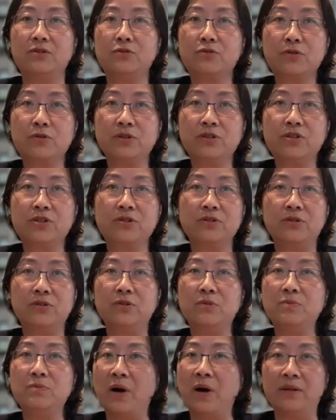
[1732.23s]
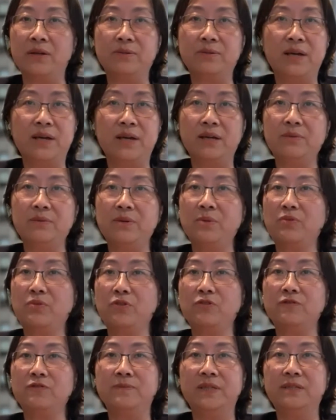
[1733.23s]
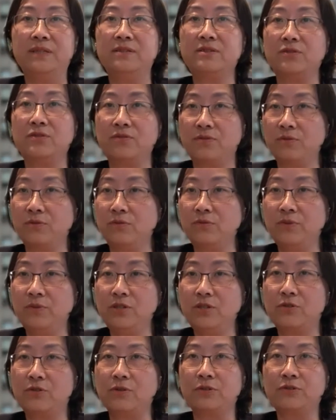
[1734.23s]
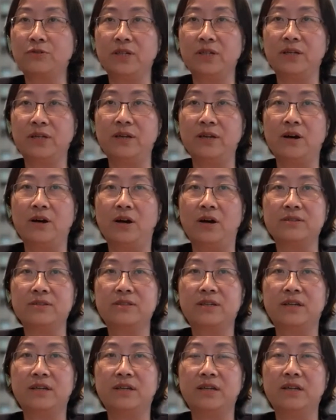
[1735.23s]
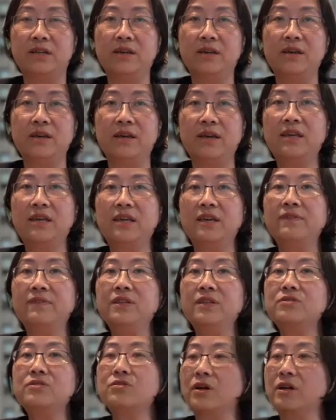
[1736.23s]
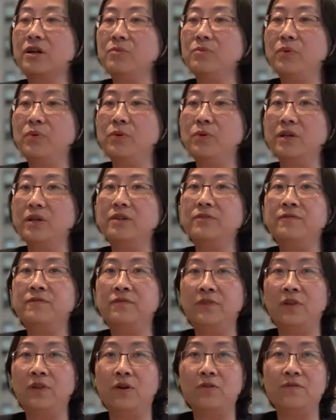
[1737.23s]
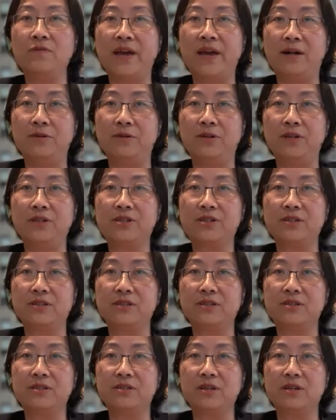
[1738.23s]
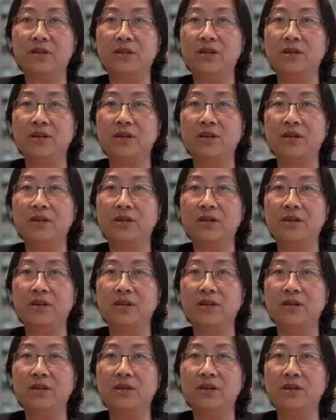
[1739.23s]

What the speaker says: traditional bottom line improvements through restructuring and cost cutting. And given the starting point of low valuations,